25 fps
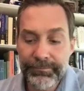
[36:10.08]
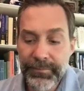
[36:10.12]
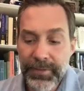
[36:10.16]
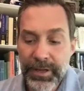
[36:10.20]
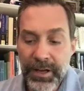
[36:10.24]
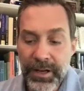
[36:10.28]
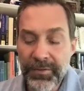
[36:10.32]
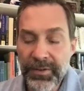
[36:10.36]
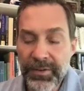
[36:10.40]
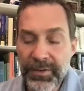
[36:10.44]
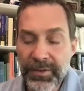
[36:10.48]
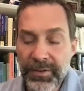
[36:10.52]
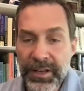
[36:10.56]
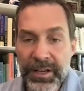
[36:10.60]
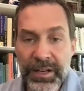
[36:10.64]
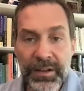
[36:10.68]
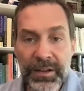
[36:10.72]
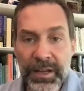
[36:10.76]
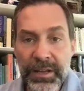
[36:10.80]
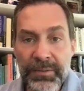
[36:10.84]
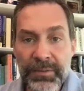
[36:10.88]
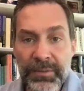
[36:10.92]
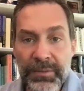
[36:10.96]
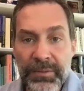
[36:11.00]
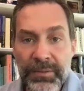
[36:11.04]
of
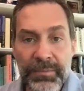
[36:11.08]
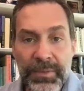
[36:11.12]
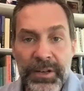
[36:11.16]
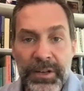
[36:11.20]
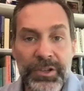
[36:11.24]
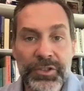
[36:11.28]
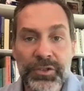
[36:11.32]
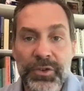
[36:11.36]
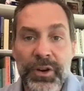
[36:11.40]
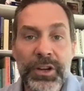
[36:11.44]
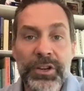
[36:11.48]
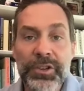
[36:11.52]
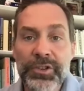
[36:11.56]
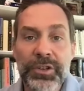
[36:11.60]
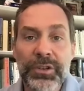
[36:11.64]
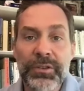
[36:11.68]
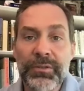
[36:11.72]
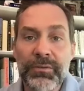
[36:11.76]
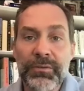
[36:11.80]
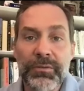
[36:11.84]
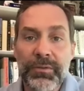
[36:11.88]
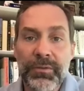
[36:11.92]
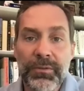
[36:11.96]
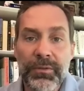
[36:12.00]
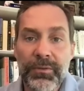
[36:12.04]

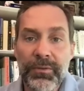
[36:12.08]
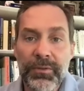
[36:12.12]
administration